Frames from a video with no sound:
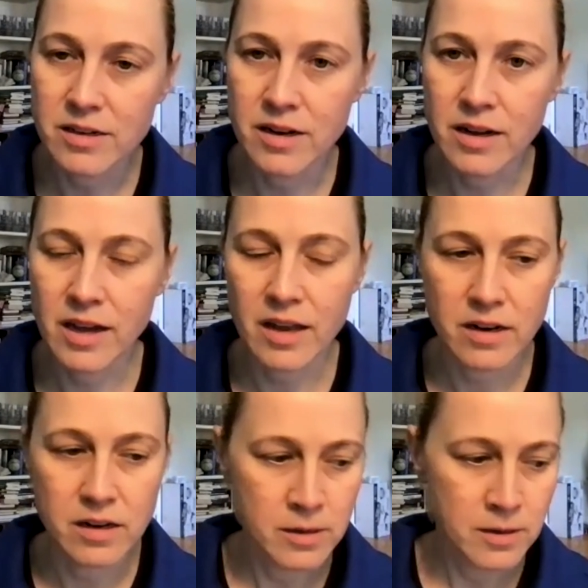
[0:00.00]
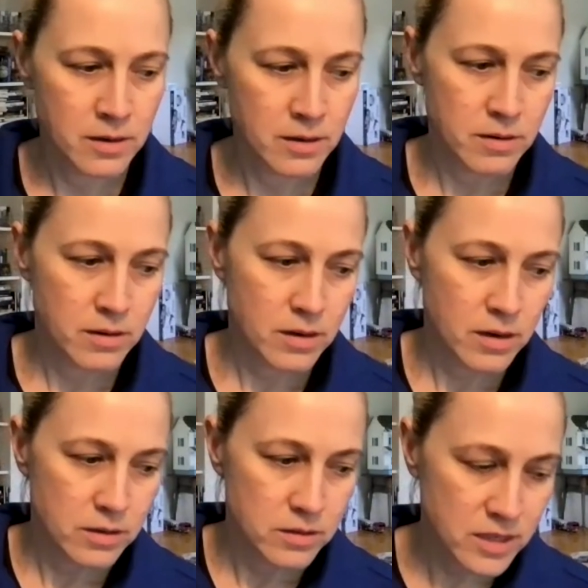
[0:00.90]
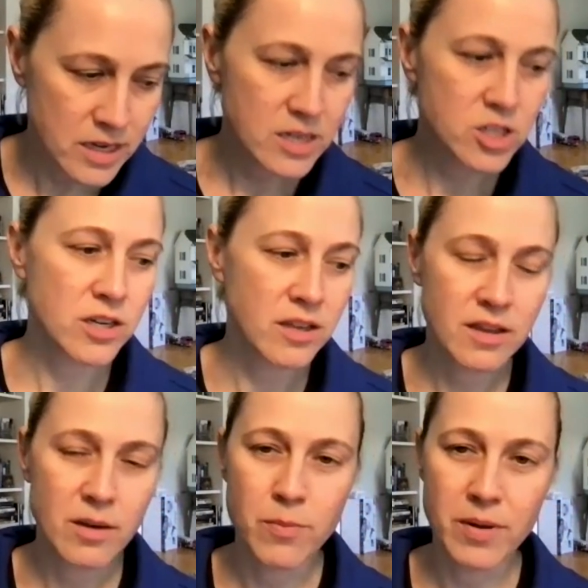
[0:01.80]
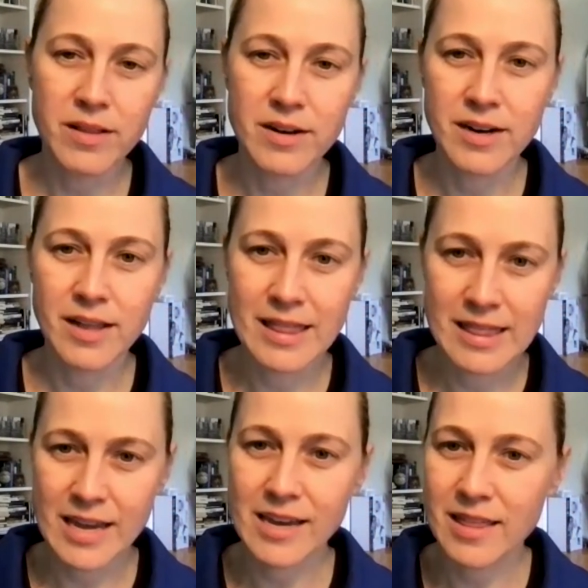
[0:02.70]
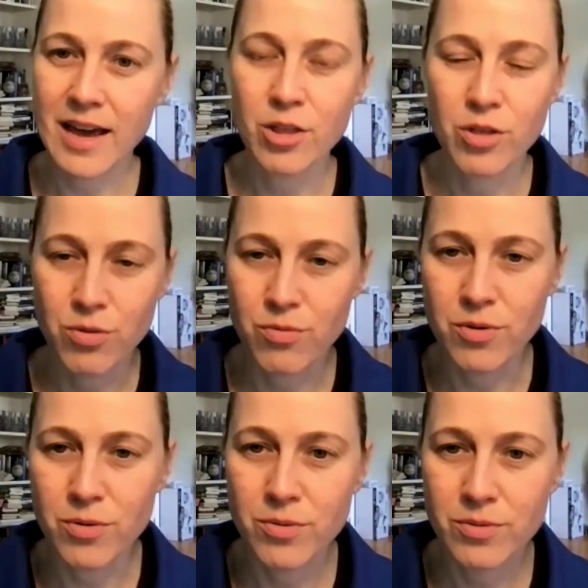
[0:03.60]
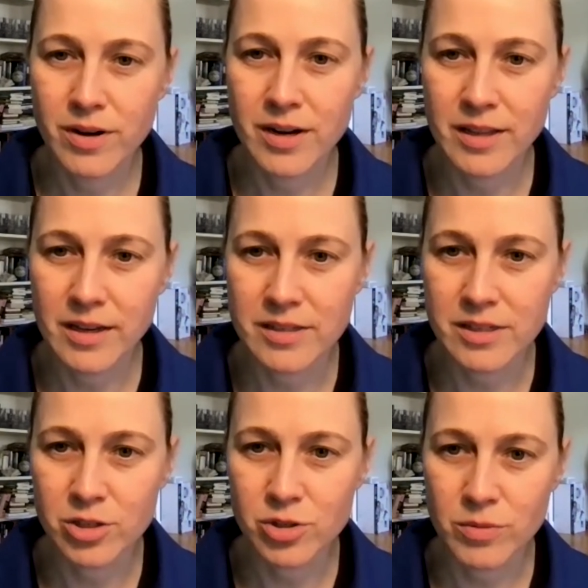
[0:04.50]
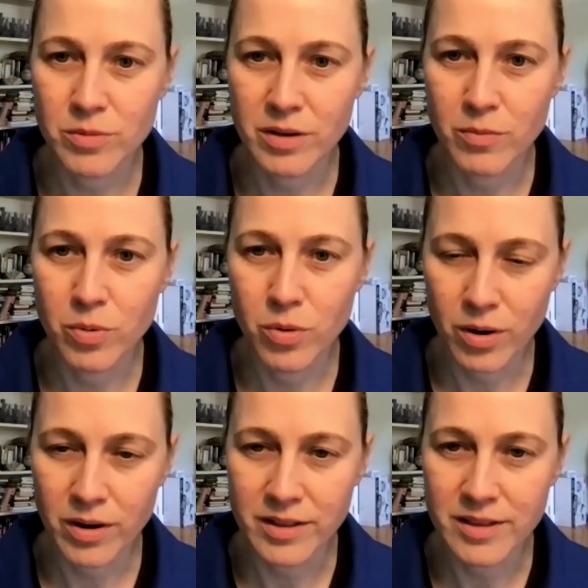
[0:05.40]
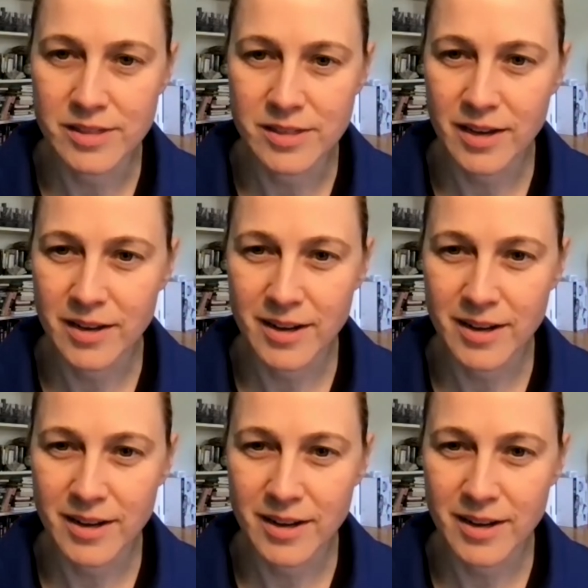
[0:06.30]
And again, teaching the ability to think that through, I think, is extremely important in this day and